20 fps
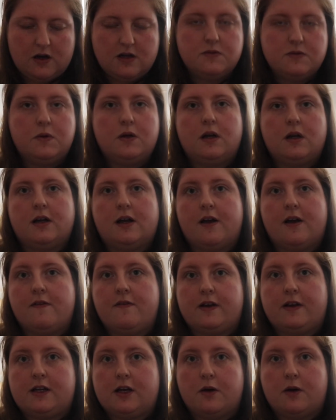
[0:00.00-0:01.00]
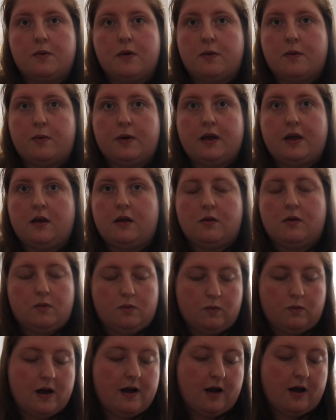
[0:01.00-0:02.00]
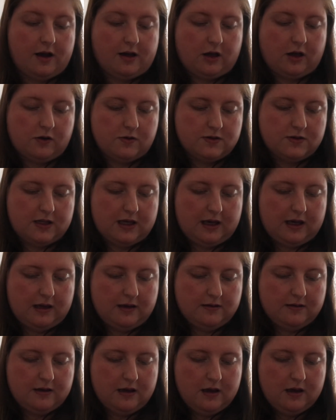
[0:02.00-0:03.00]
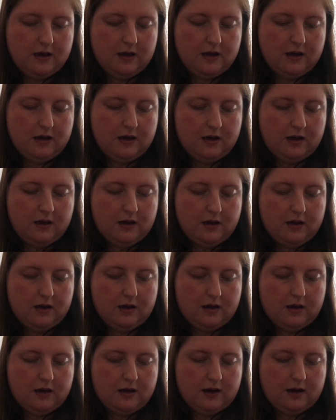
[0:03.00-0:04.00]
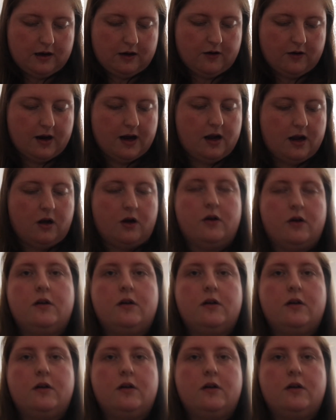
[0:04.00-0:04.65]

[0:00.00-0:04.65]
want like a video where I use these and create a look,